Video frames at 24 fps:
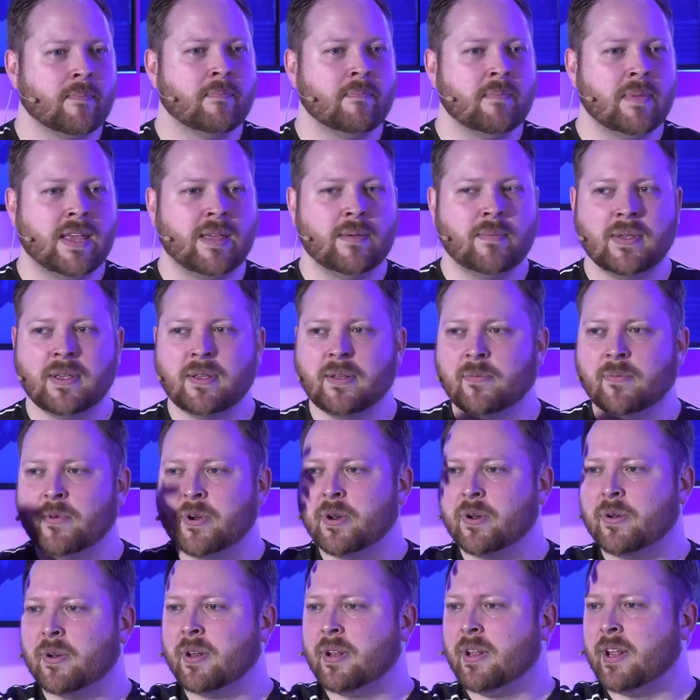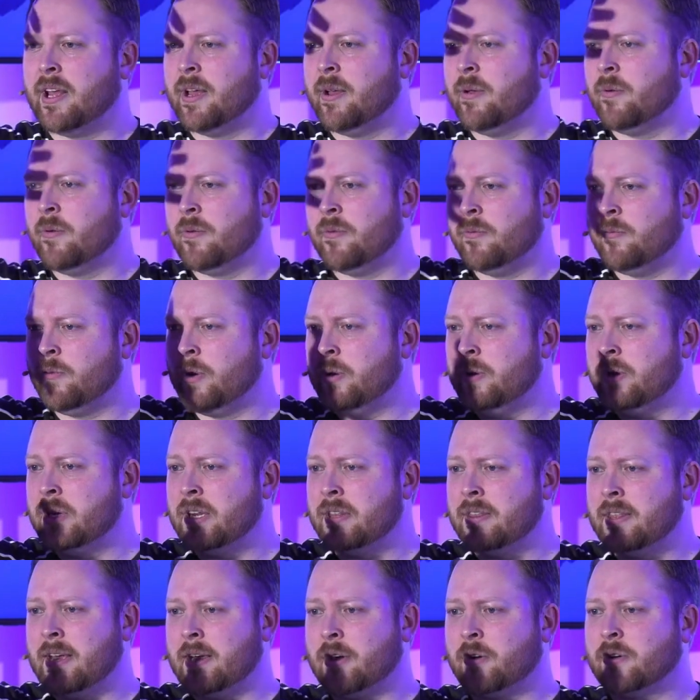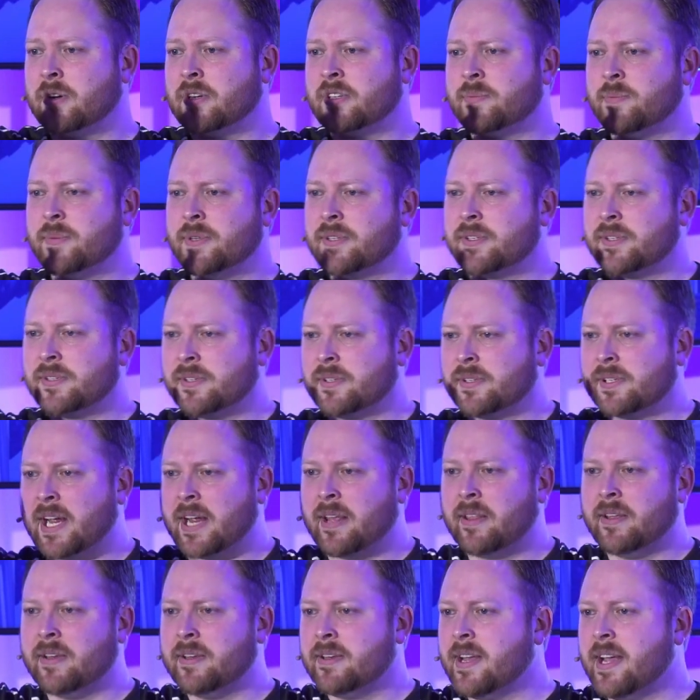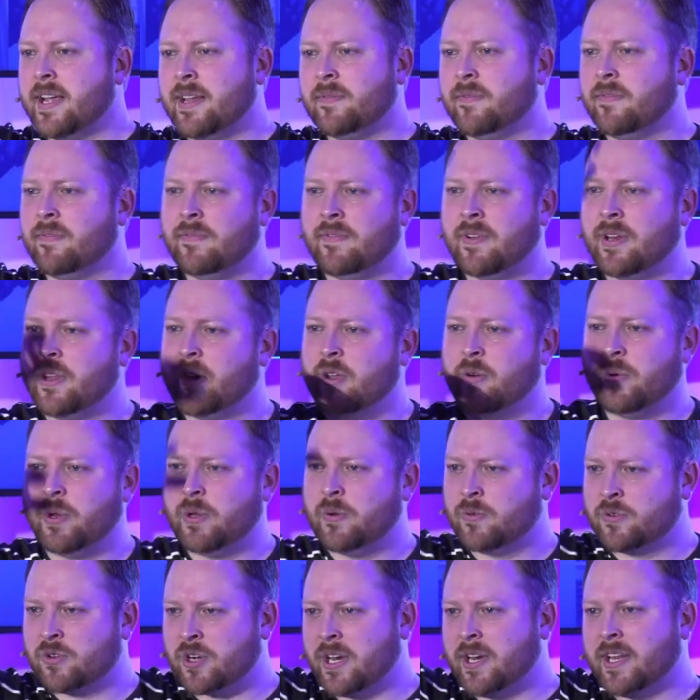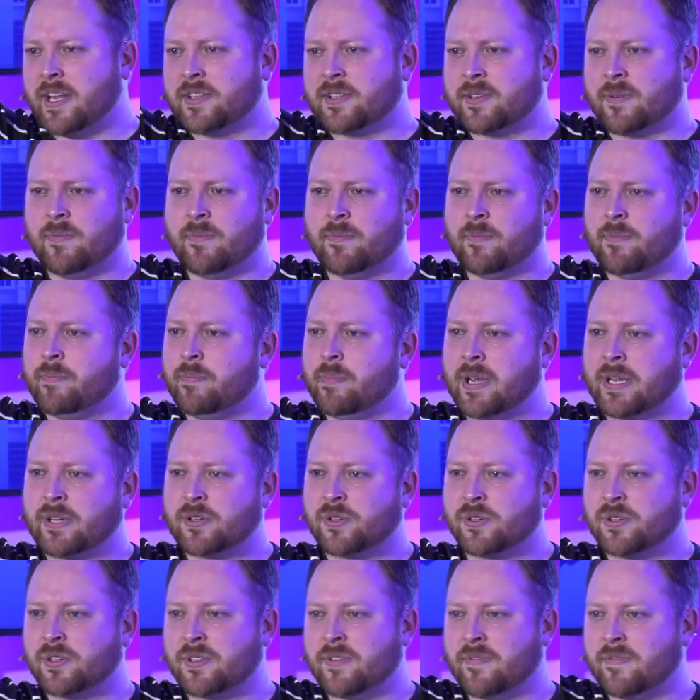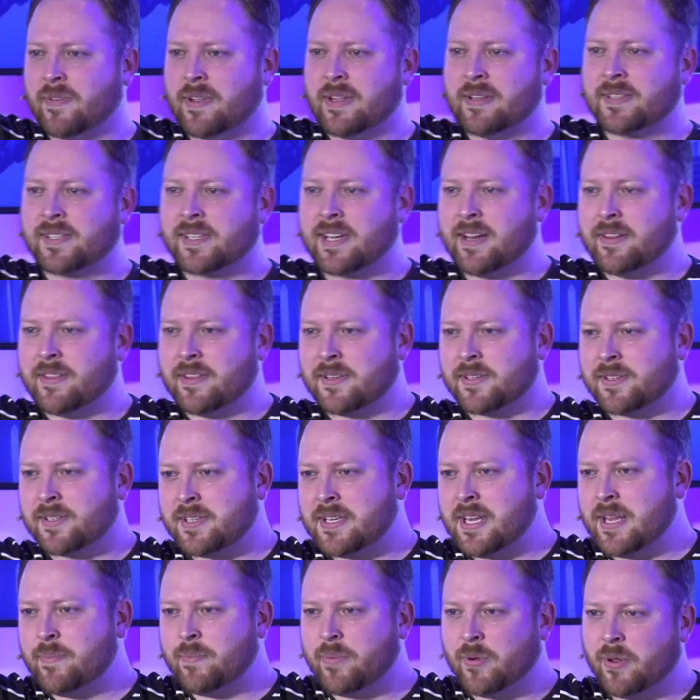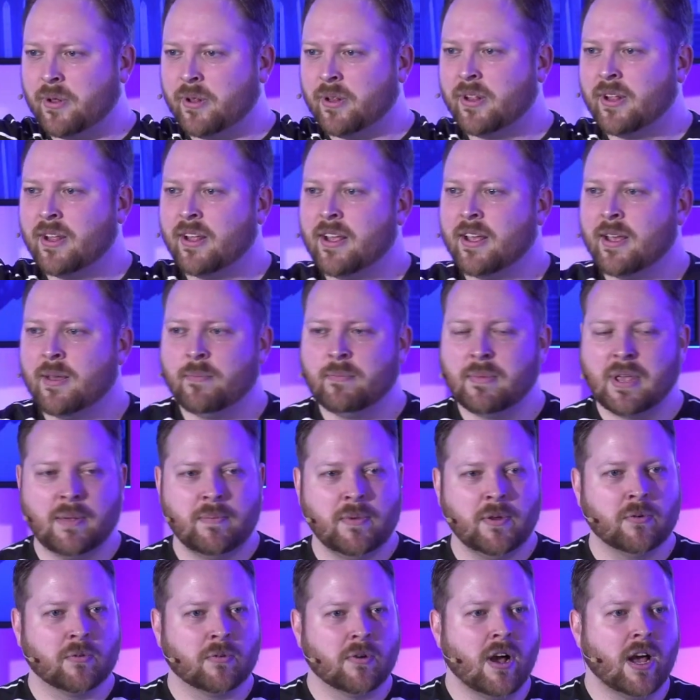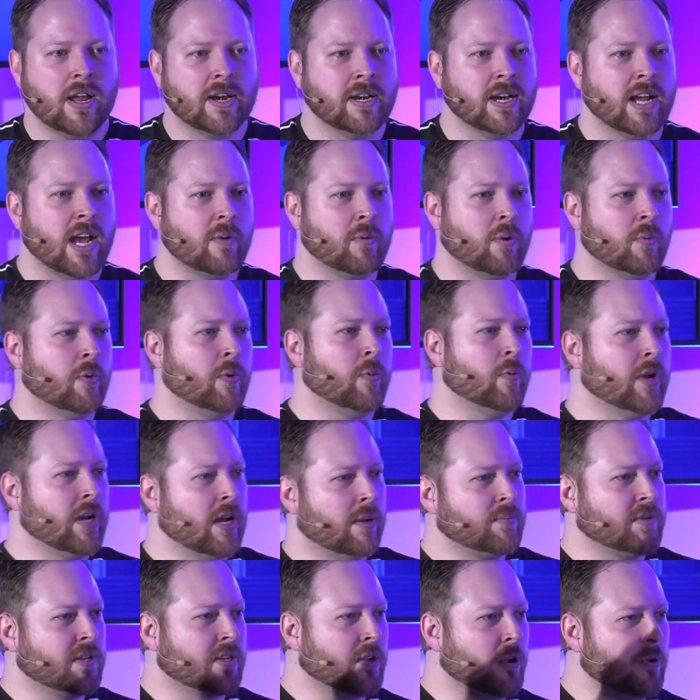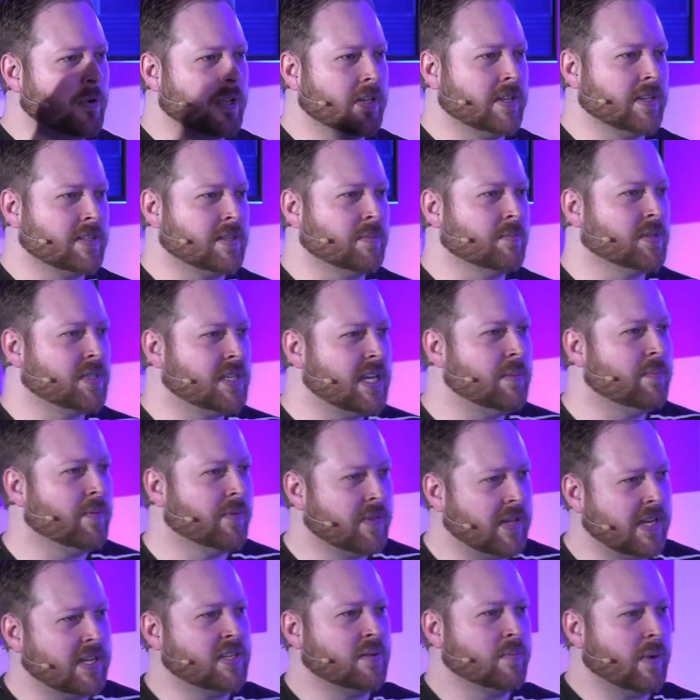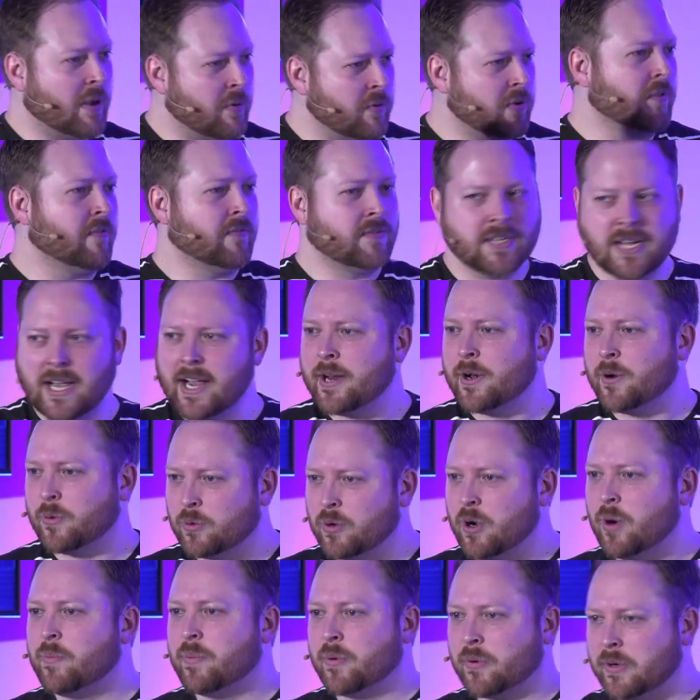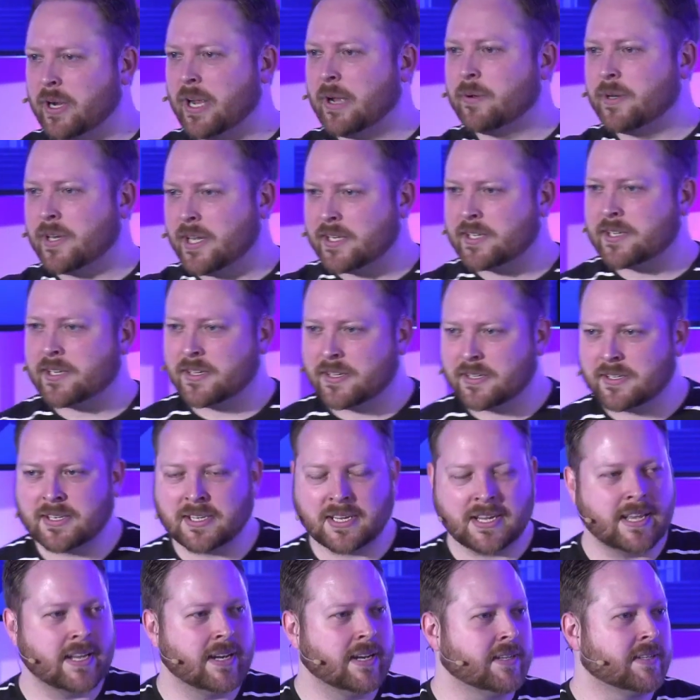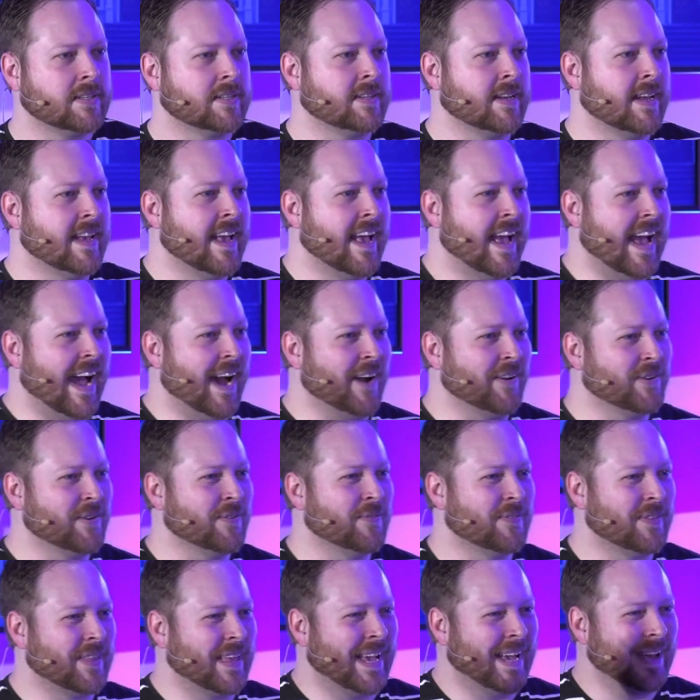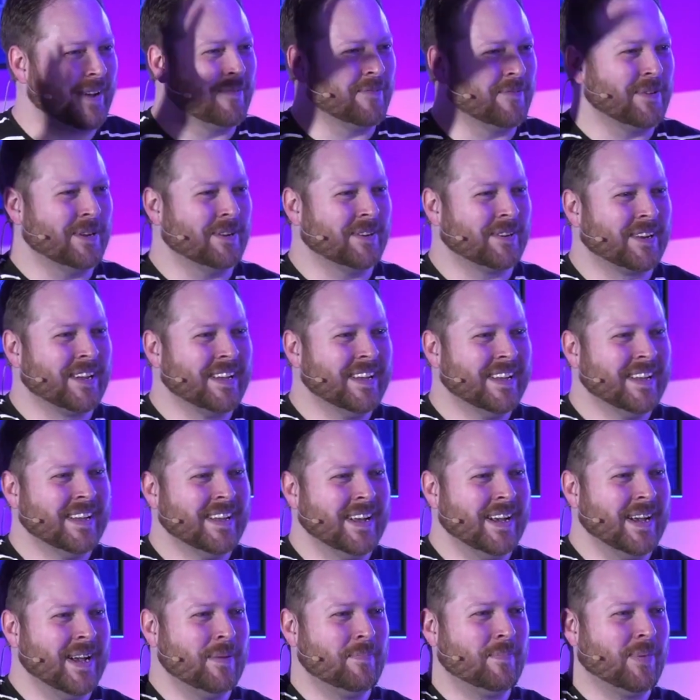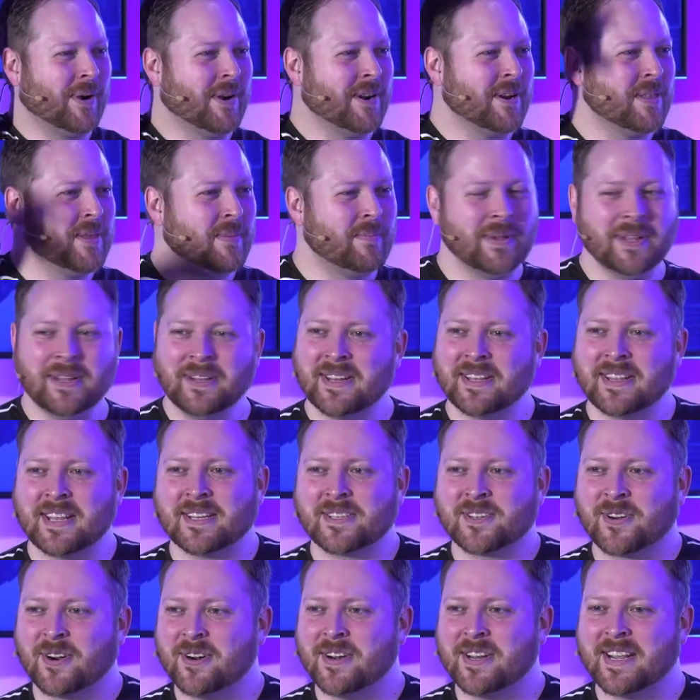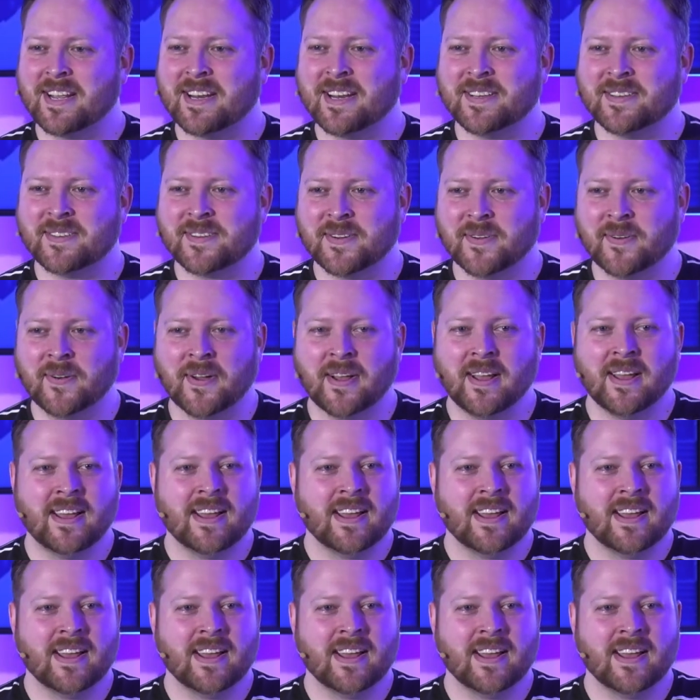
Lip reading: Maybe when we did that Christmas Silent Night video and we tried to get some pictures of inside the steeple, maybe Ron and I, when we went up to go get some steeple things, you might want to have tied a rope around us to get us out of that weird part of the building that's hard to get into.